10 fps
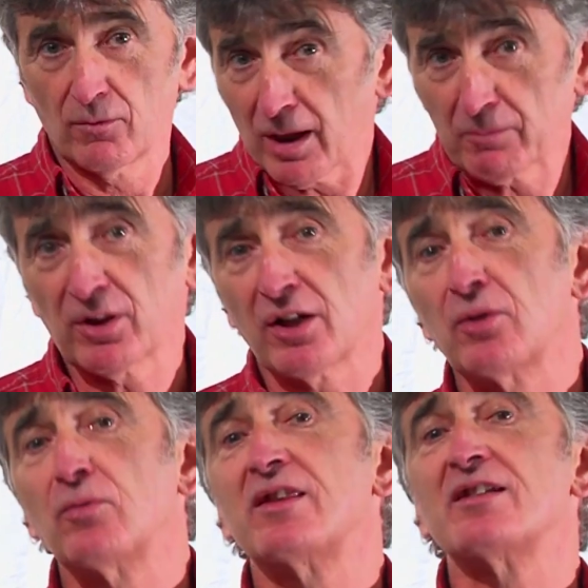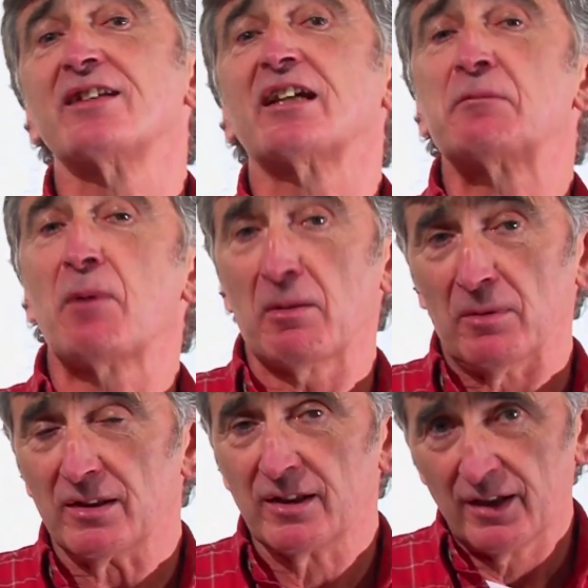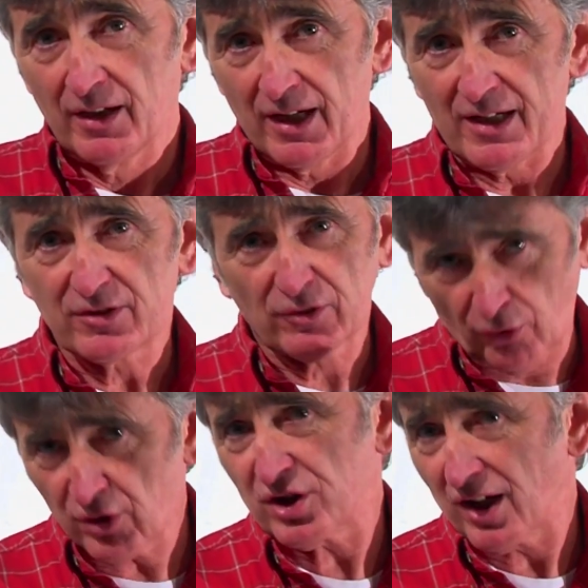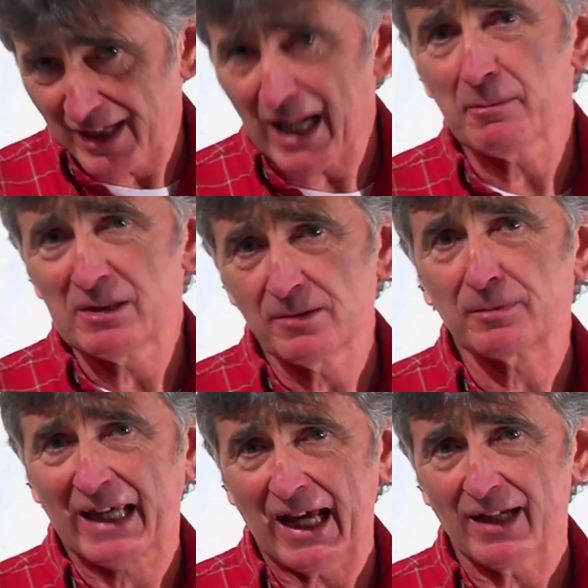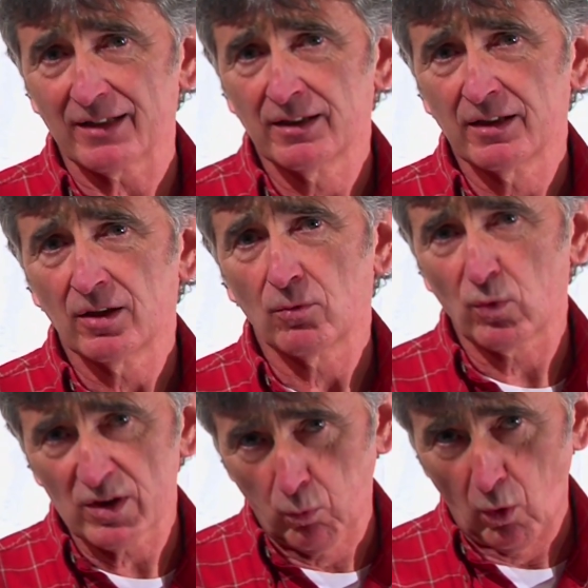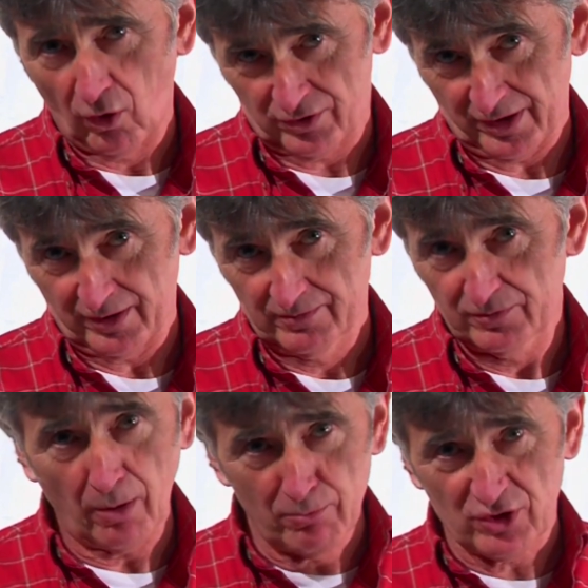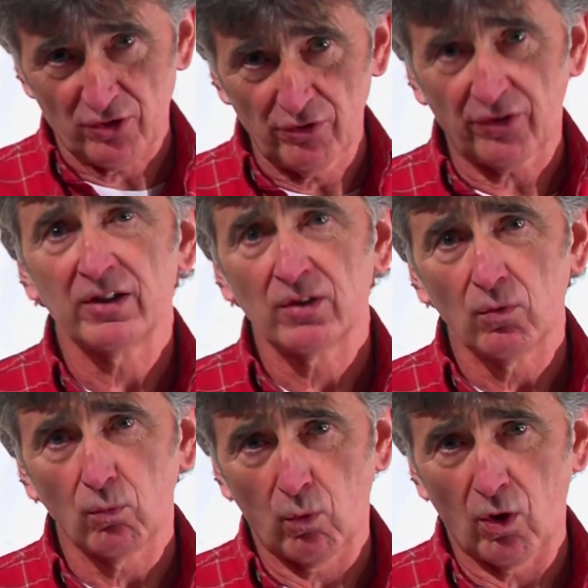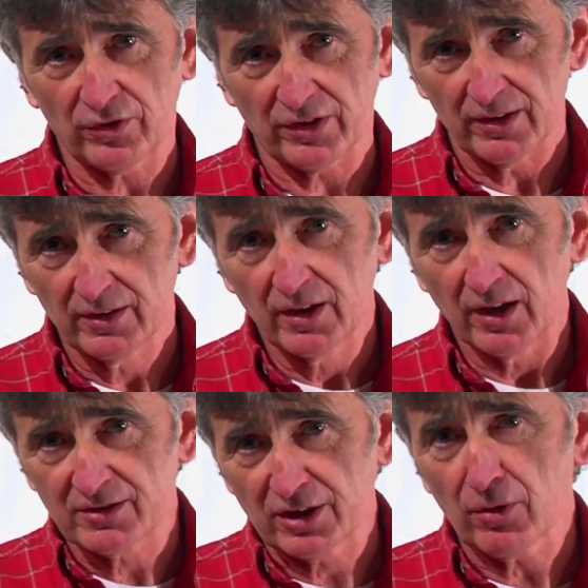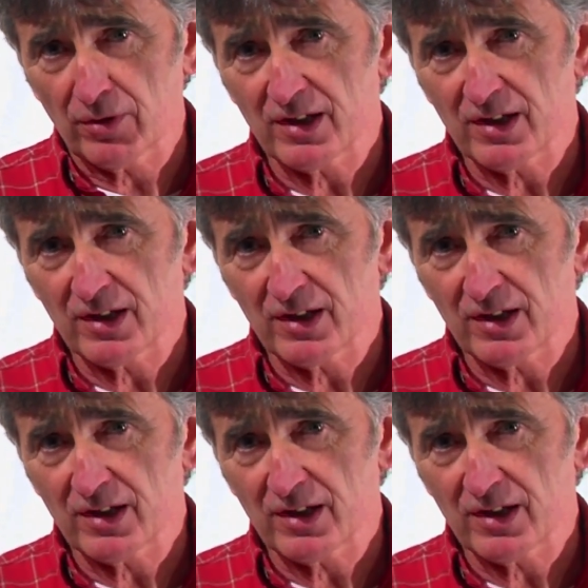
What I'm going to do with this experiment is crush an aluminium can with water. Not muscles, water. And to do